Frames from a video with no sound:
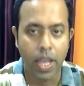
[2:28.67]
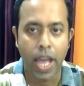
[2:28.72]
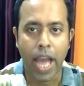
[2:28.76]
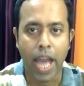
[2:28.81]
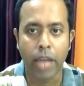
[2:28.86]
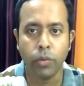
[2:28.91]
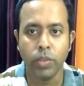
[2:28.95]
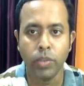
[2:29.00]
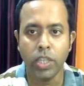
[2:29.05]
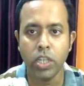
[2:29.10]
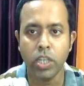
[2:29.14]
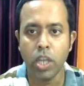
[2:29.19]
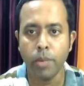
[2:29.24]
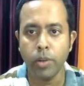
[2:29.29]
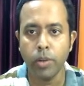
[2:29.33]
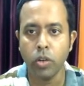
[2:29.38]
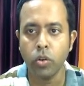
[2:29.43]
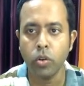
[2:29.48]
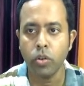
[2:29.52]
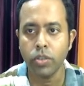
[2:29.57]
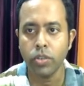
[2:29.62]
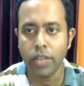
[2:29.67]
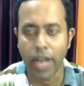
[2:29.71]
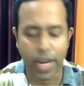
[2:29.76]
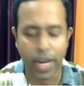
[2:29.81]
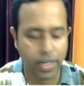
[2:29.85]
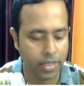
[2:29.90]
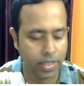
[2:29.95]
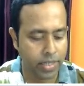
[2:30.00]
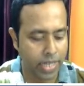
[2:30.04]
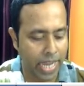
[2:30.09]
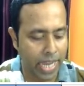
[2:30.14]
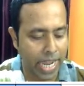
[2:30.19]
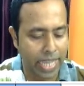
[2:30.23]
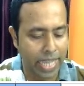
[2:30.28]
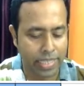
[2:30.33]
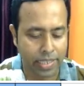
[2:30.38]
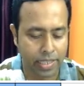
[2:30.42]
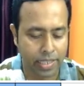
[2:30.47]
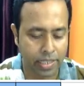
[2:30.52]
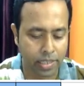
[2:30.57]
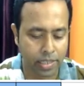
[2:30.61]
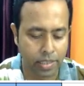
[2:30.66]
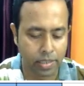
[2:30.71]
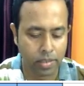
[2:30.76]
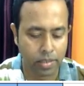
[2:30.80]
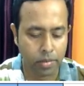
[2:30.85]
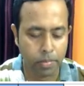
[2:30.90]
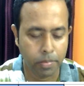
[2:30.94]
and within double quote write S,